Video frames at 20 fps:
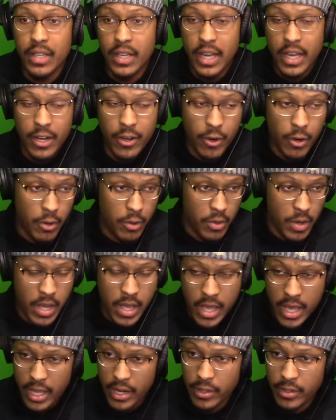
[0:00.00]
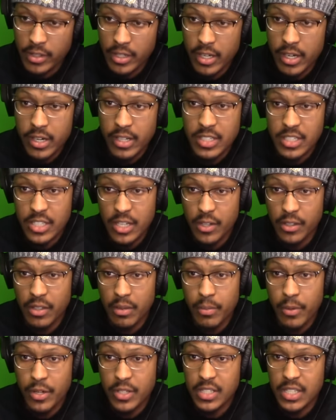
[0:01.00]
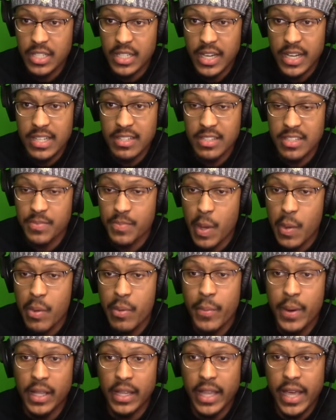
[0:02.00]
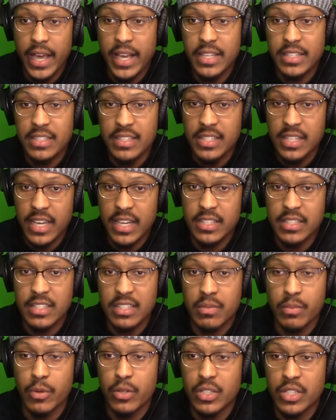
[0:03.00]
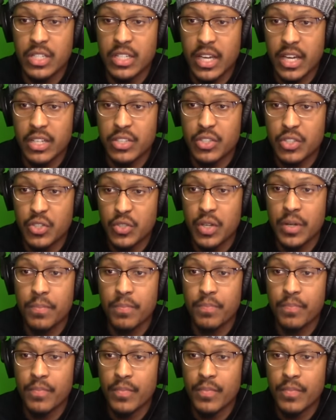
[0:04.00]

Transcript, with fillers: Gotta go head out there and check on the merchandise. It's maybe my last Texas merchandise trip